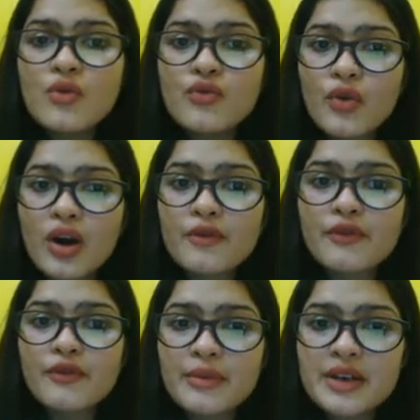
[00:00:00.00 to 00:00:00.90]
for
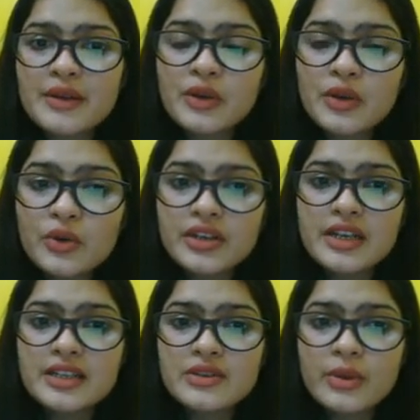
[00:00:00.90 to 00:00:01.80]
feminine plural
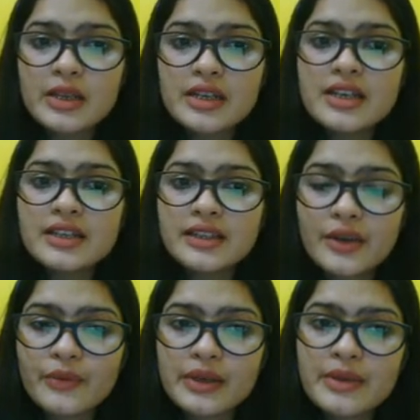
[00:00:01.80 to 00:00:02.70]
as well,
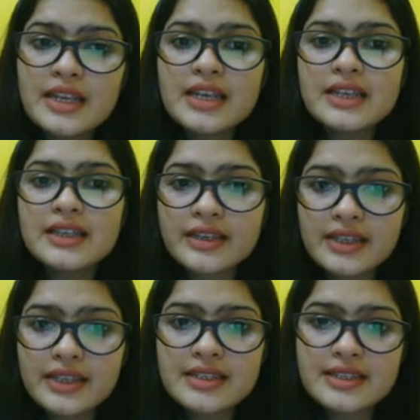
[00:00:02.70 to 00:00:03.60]
there will be the
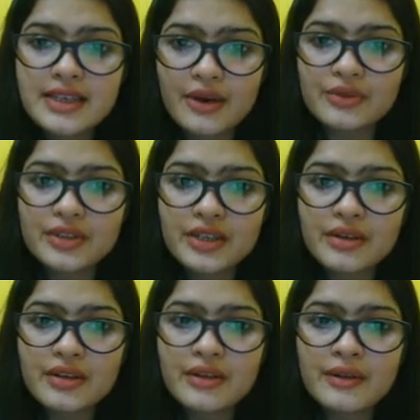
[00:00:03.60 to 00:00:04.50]
E sound.
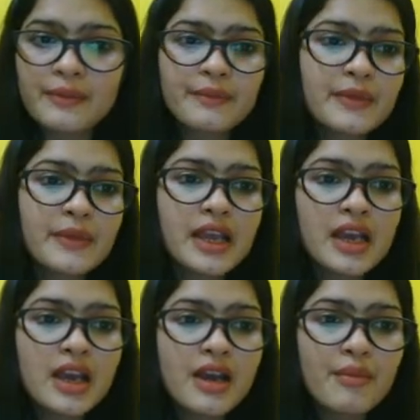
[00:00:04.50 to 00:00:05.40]

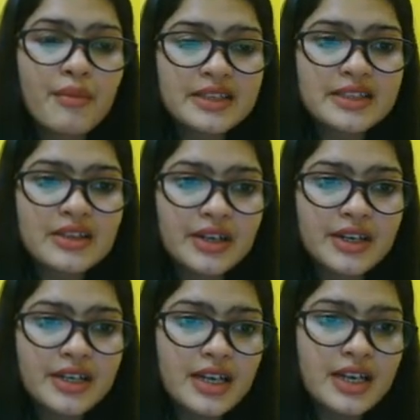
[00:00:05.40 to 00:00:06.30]

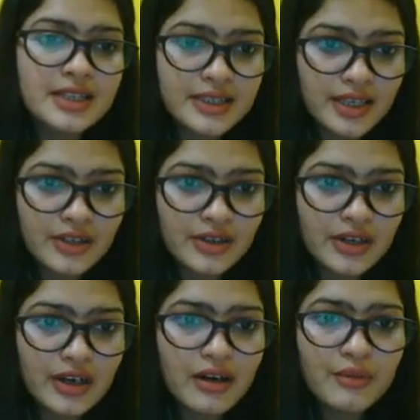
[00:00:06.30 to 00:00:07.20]
Masculine
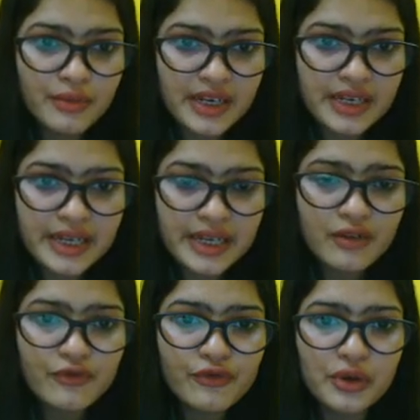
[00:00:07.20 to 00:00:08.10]
singular meaning
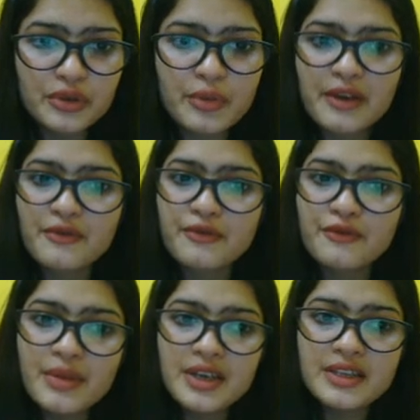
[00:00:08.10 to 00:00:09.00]
followed by
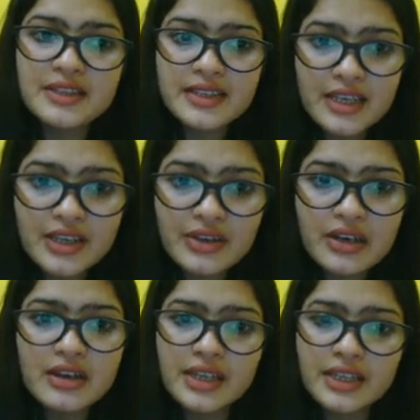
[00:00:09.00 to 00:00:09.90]
feminine
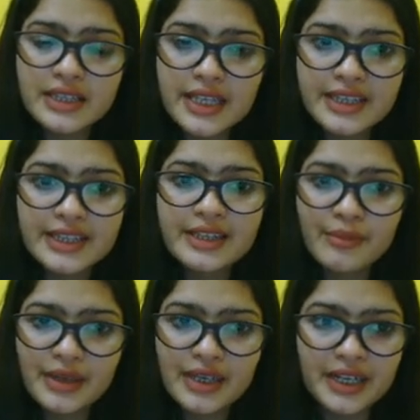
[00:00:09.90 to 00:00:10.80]
singular and then the
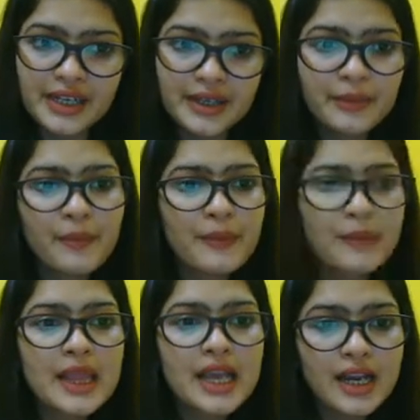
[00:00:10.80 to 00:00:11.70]
meaning.
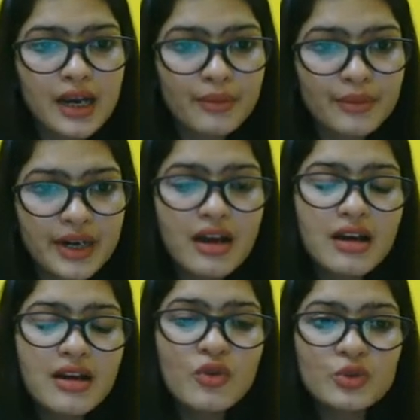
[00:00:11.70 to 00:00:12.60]
Kamra,
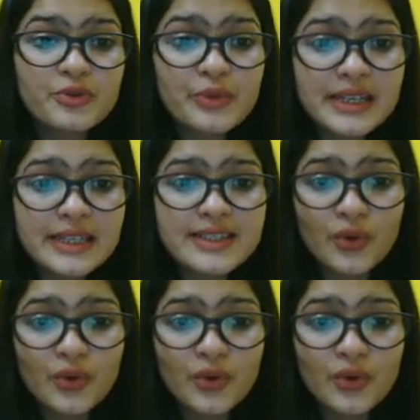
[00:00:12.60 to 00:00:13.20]
which means